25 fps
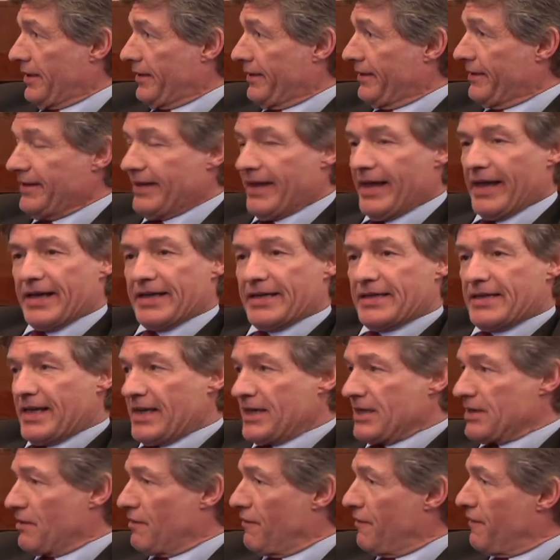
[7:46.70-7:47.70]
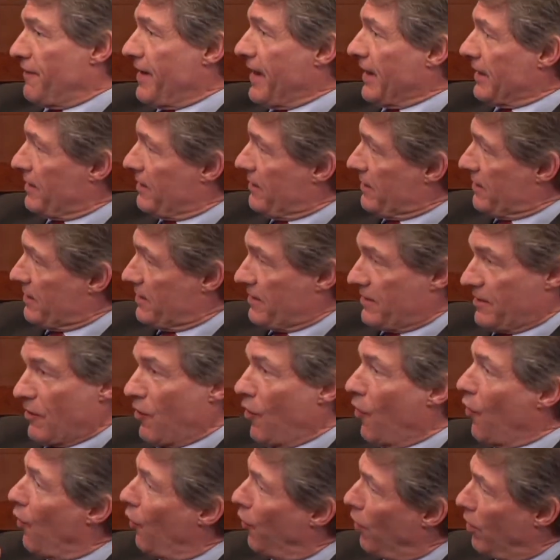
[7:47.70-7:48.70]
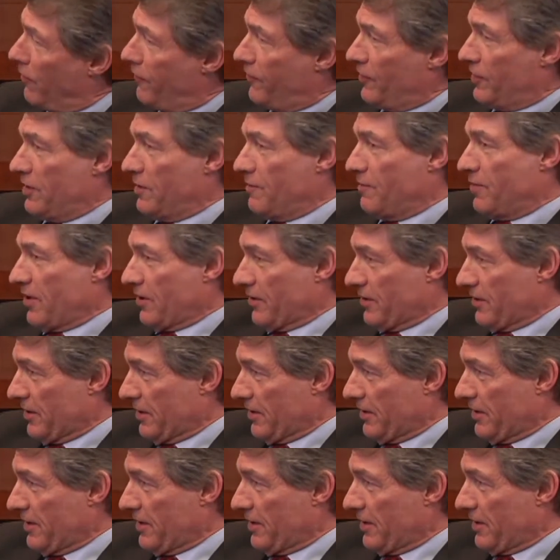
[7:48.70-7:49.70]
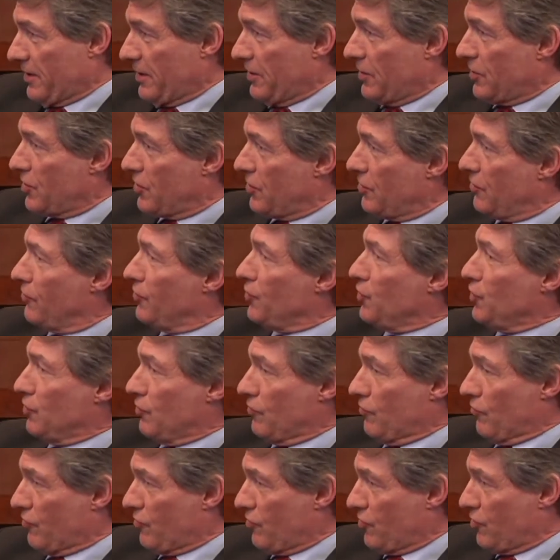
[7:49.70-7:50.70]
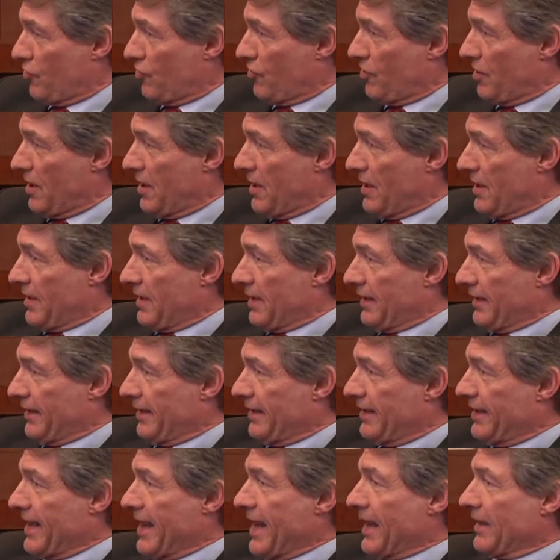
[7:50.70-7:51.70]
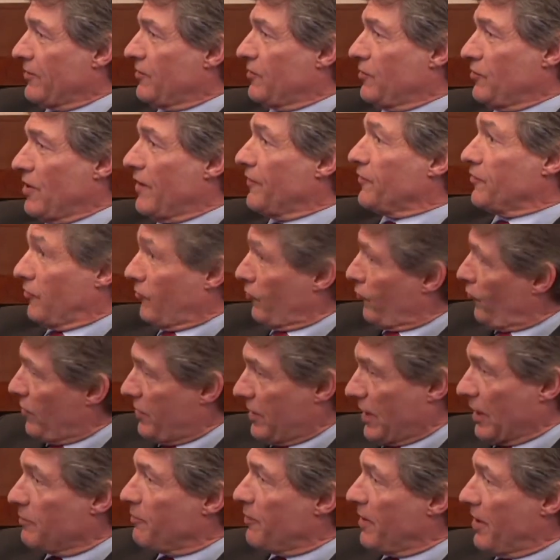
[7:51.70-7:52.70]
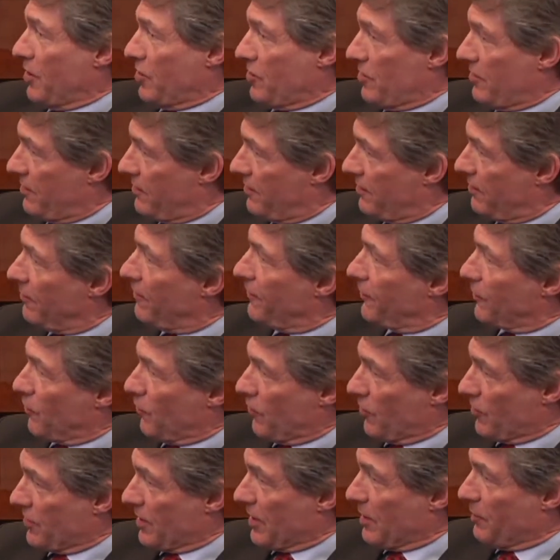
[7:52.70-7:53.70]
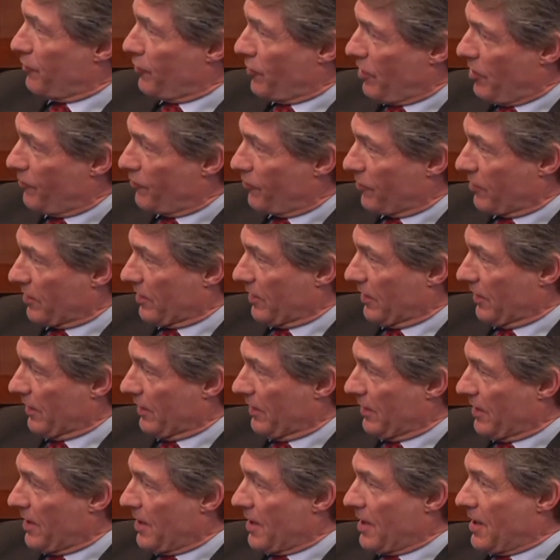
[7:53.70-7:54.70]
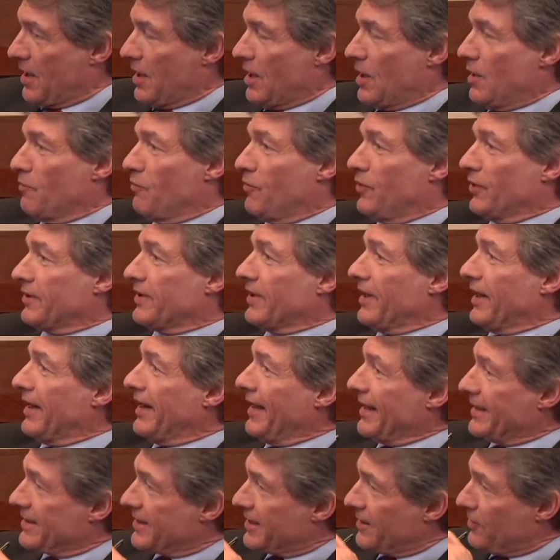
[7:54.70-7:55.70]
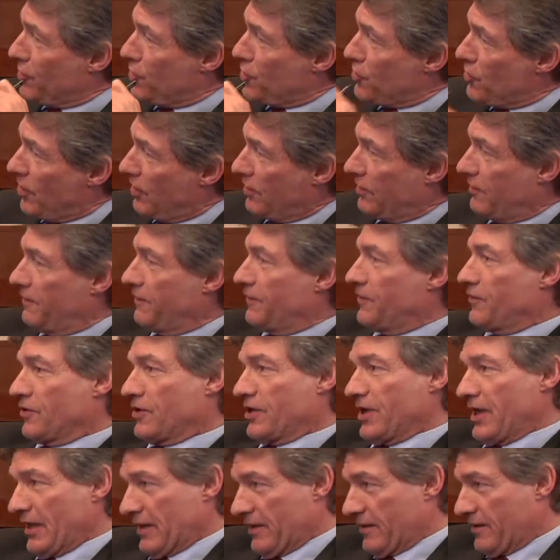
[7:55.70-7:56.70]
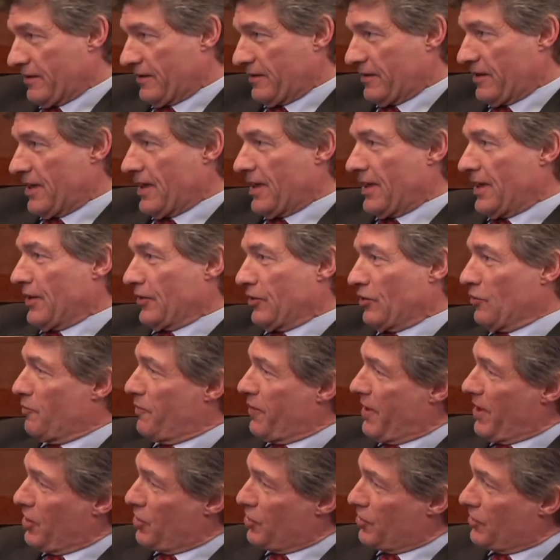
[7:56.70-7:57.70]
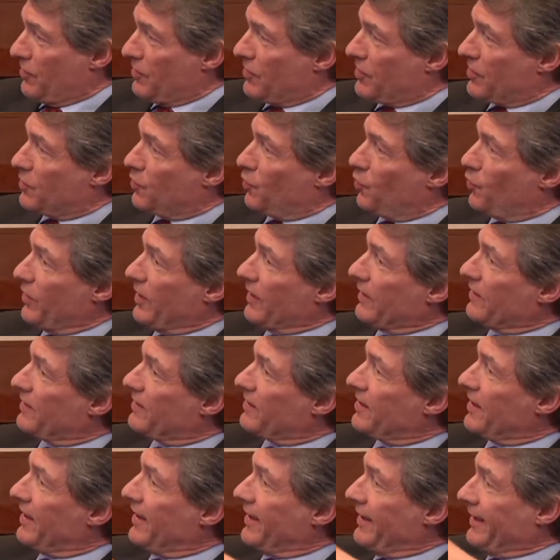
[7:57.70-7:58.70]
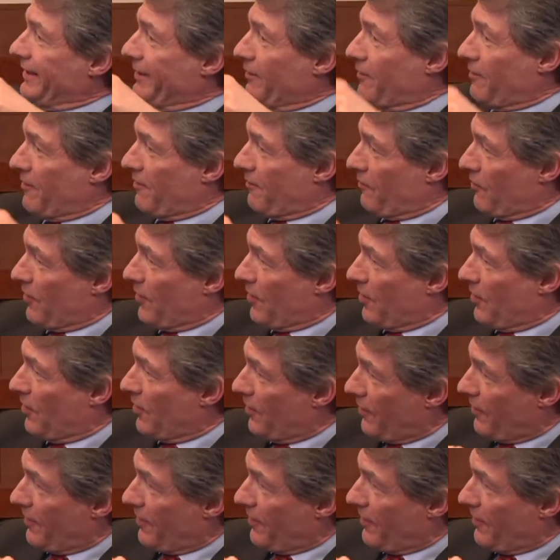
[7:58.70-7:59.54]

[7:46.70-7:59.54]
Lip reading: the excess of fatness all over the body is so huge that you have to treat that patient, of course, appropriately. But let's not forget the patients with a